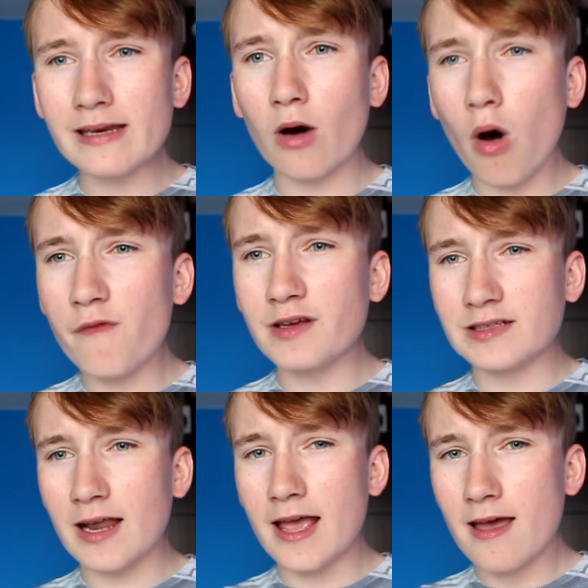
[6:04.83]
Now,
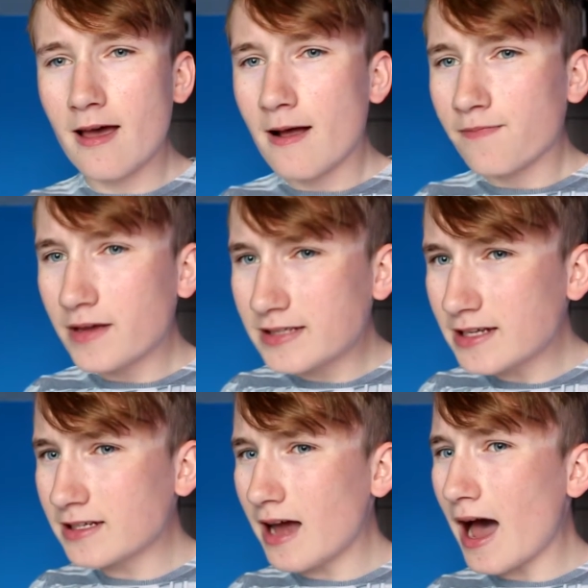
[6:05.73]
obviously, this
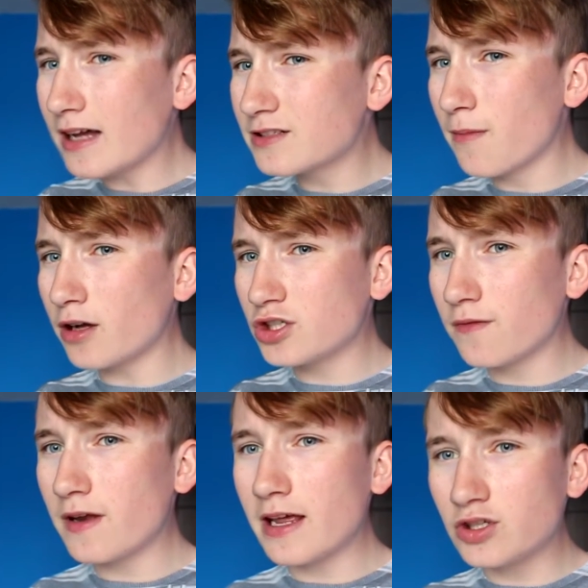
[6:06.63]
isn't as much
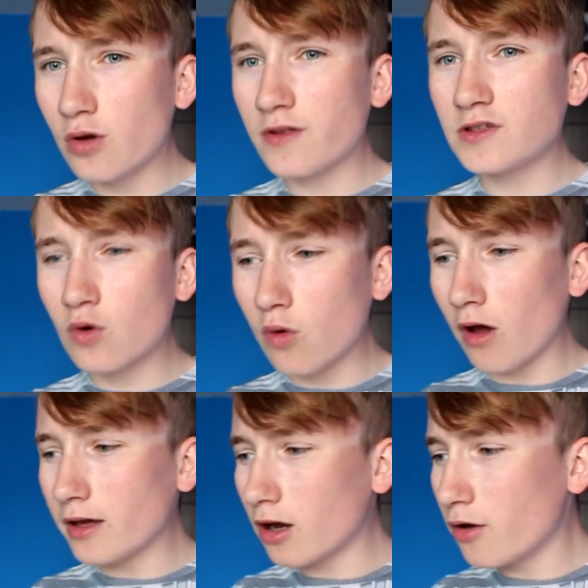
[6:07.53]
of an issue at the school
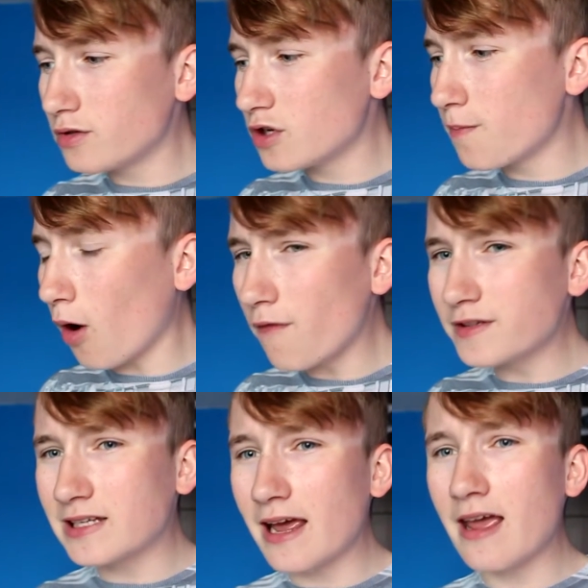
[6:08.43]
I go to, but
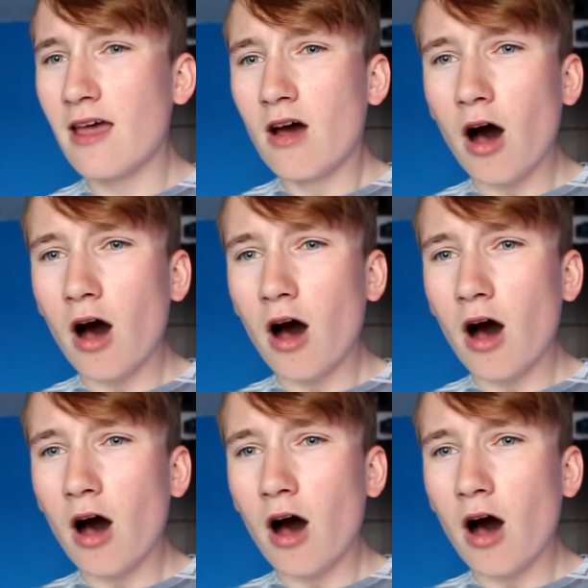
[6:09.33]
obviously,